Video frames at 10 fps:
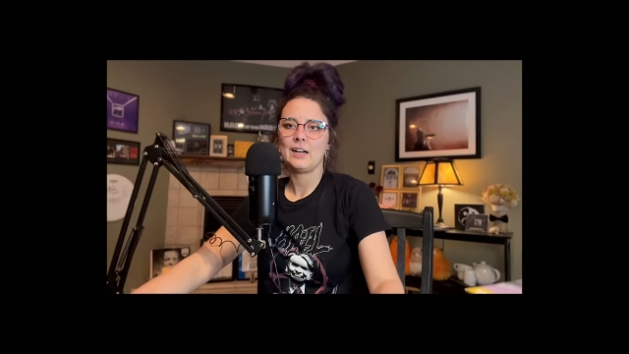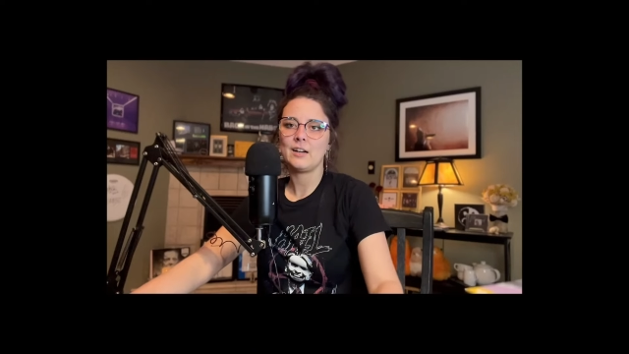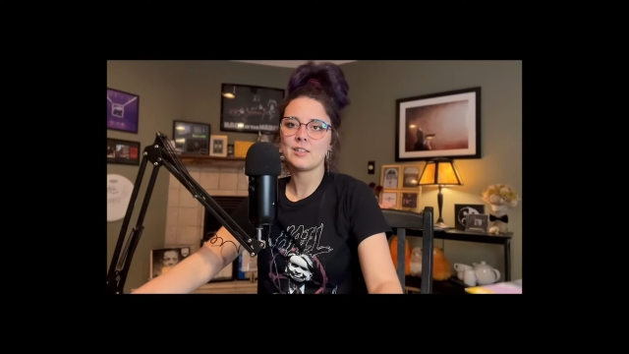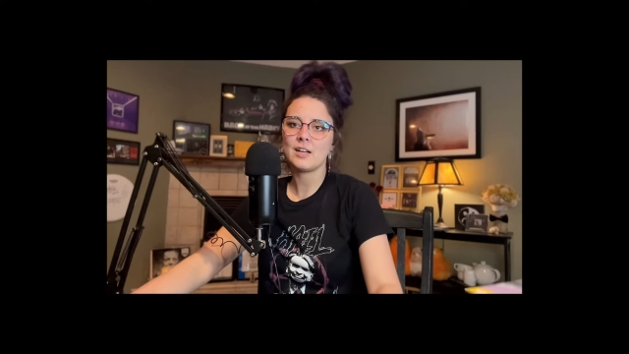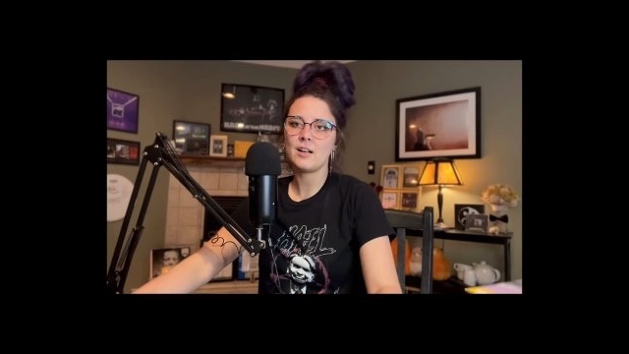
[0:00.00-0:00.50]

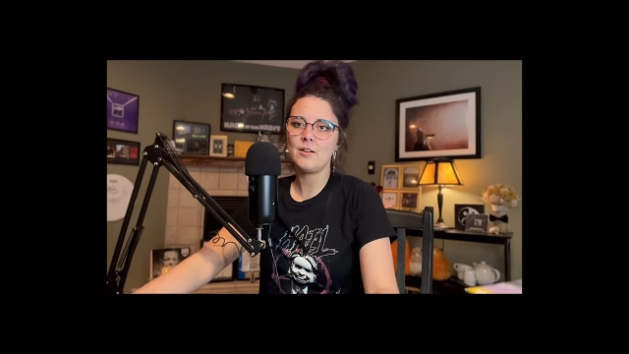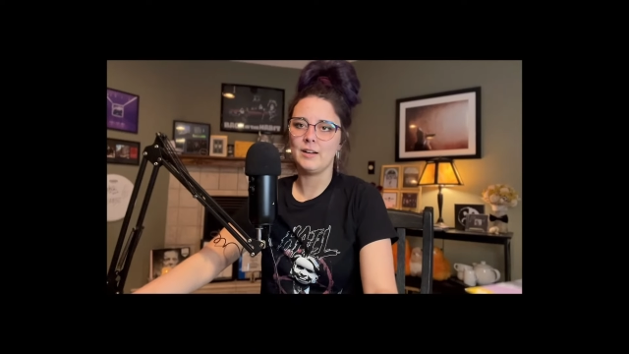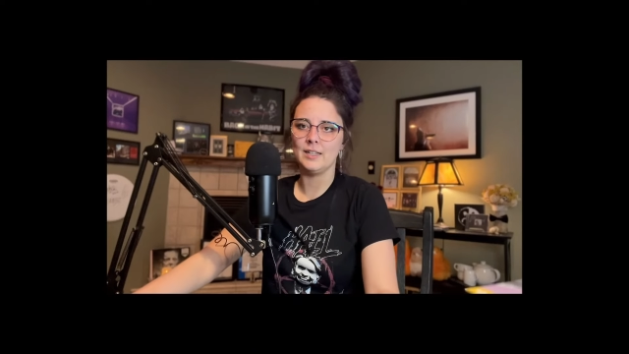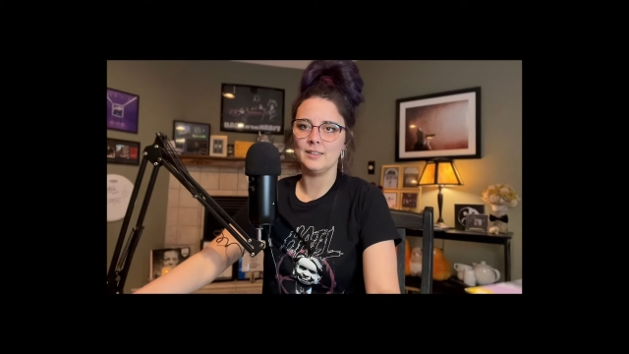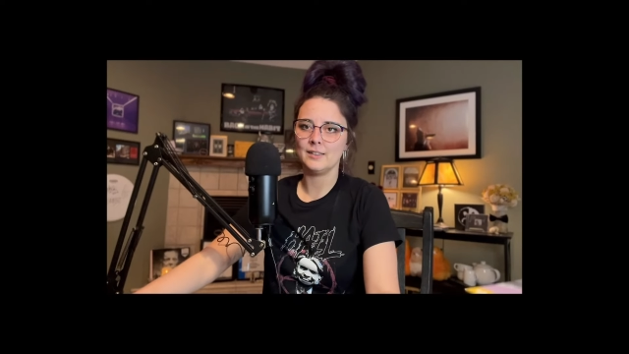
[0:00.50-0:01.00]
How's that
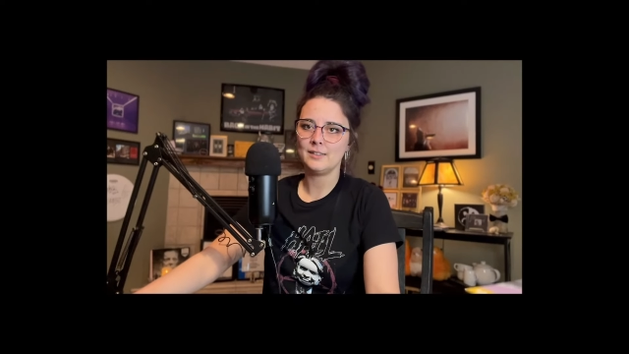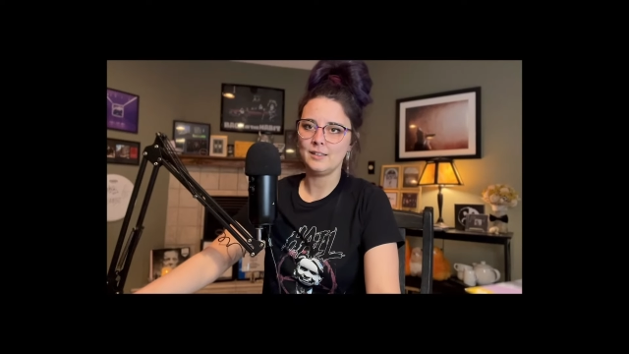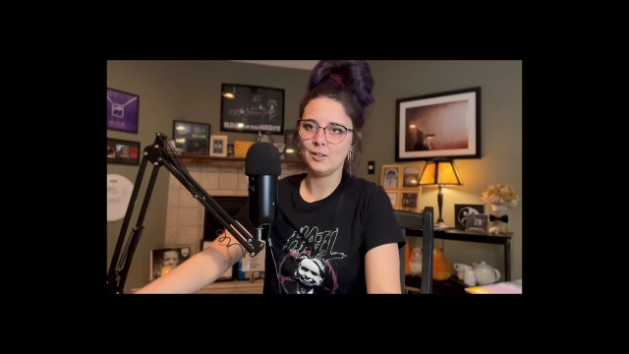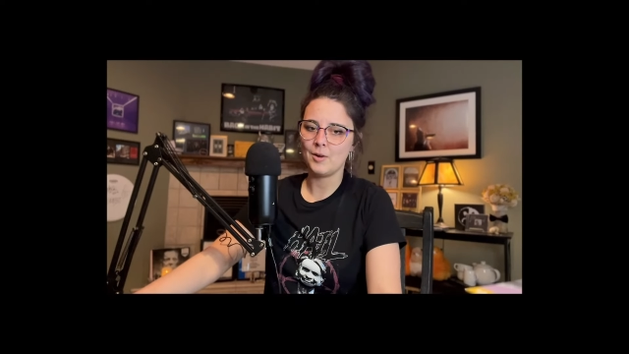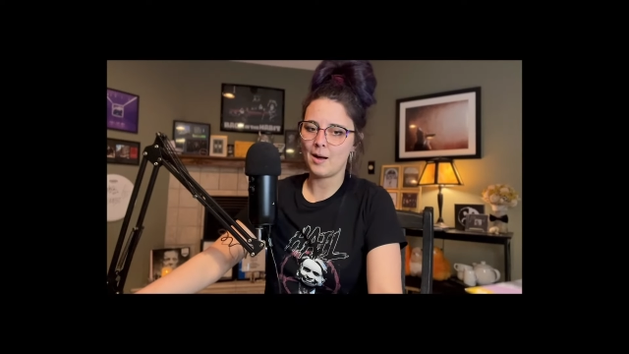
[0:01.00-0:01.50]
going?
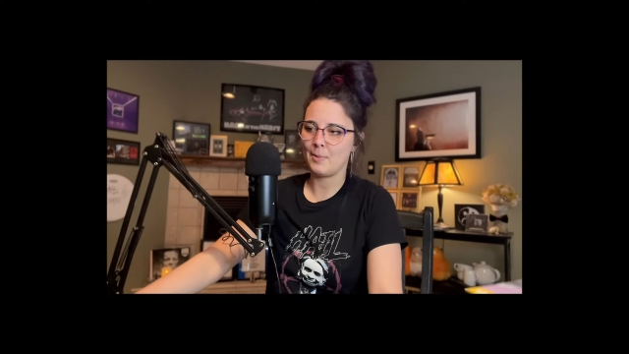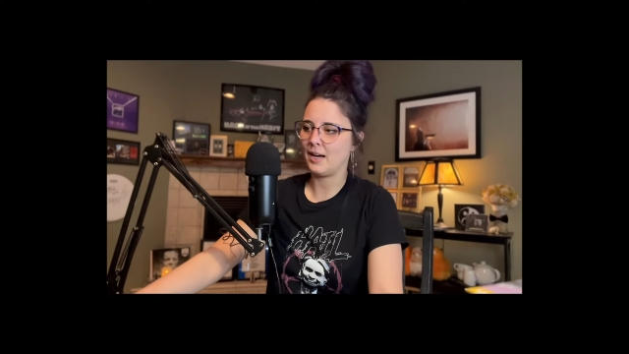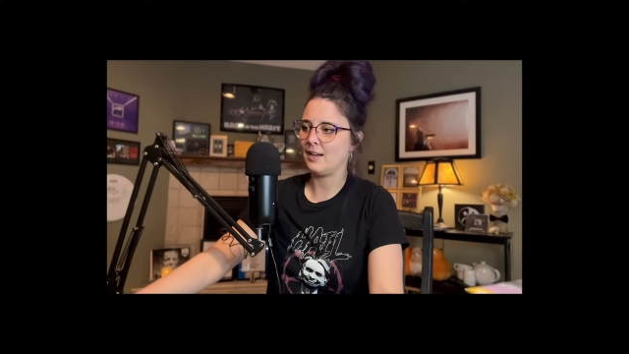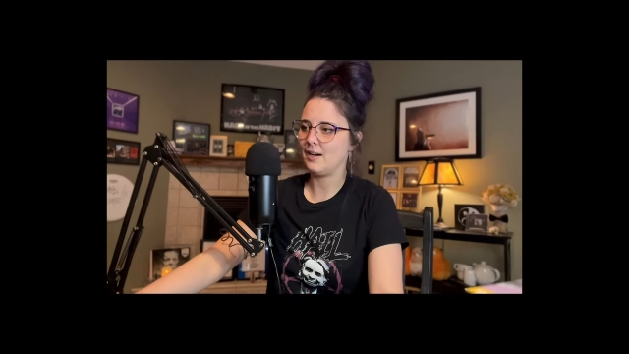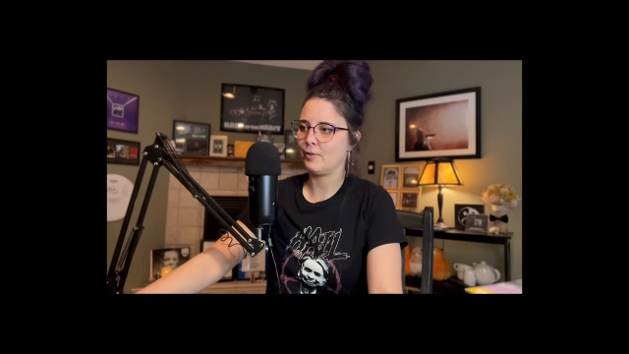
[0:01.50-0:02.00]
You not
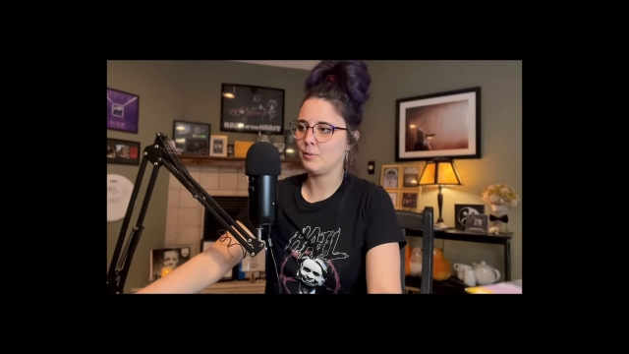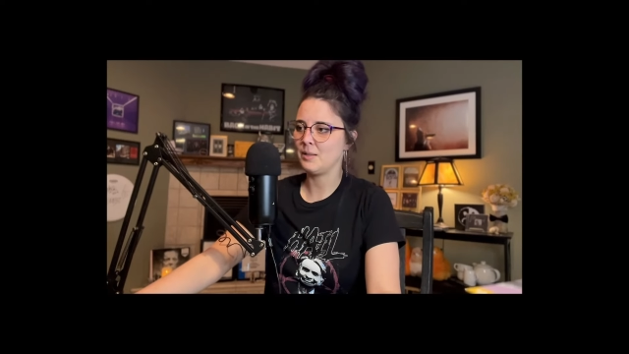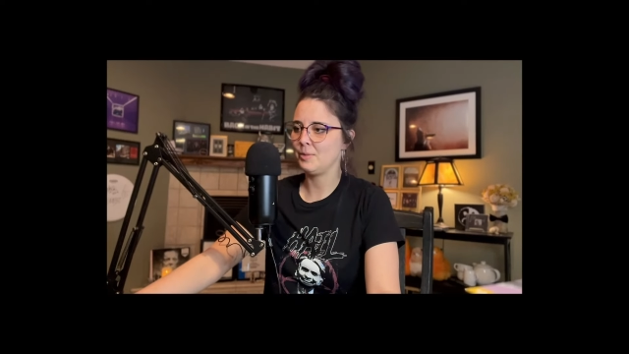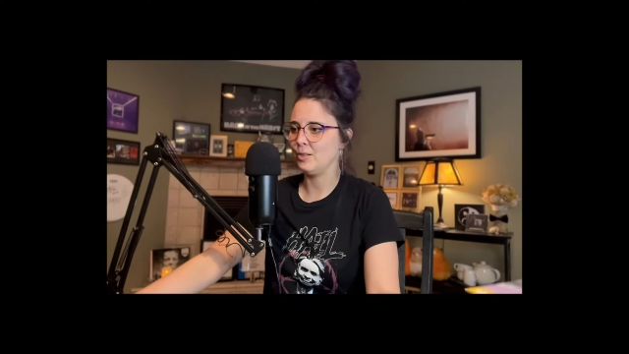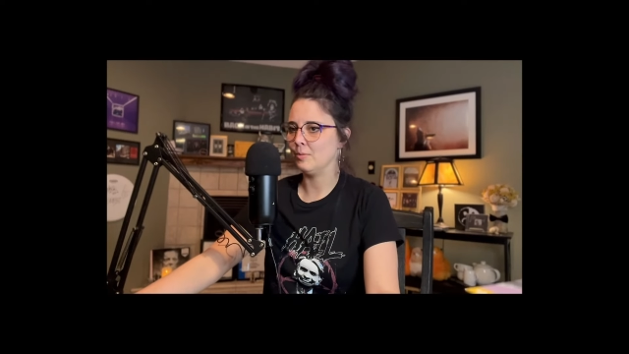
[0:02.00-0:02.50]
buying every
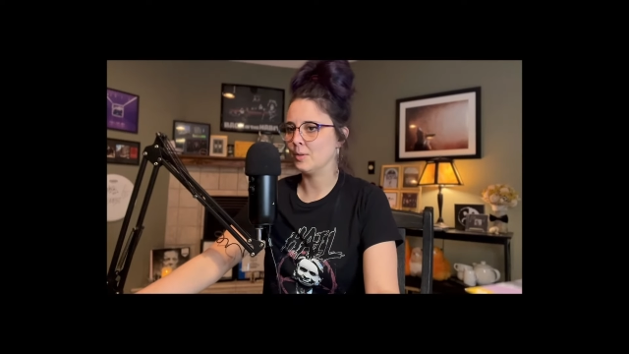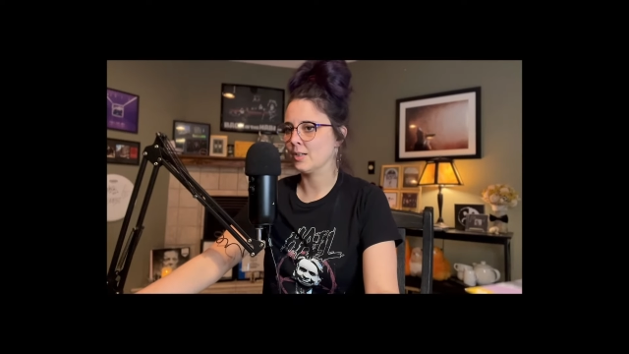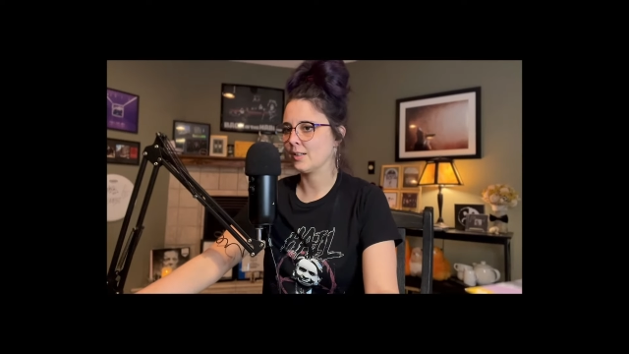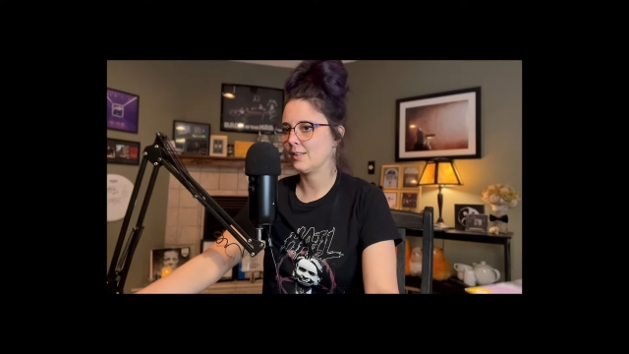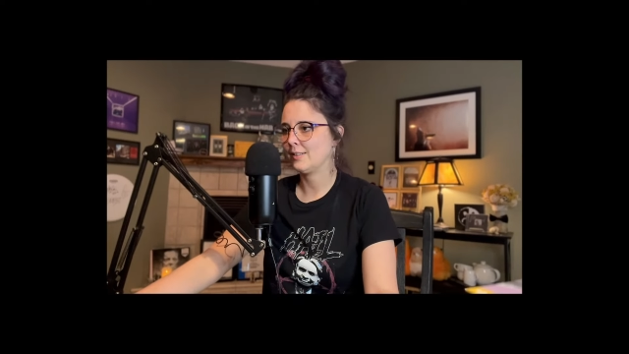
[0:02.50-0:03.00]
Webtoon
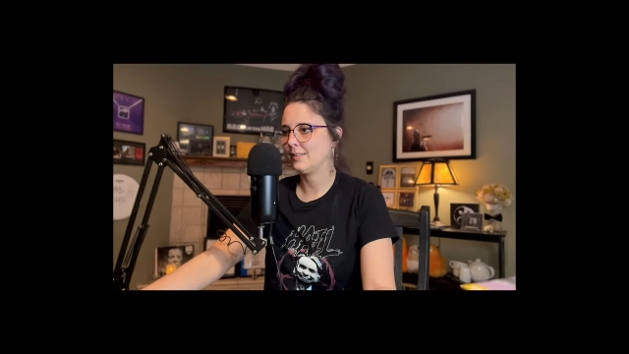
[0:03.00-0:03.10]
book?